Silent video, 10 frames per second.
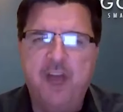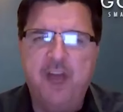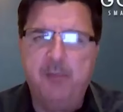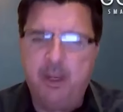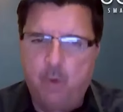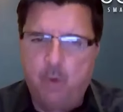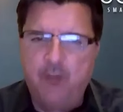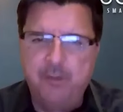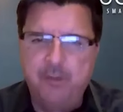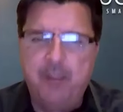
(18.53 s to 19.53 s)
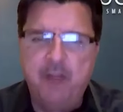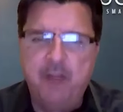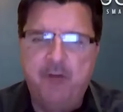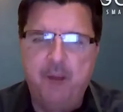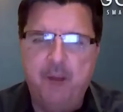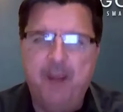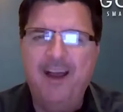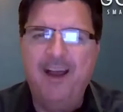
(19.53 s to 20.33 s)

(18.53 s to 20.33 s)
filed by Quantum Biopharma,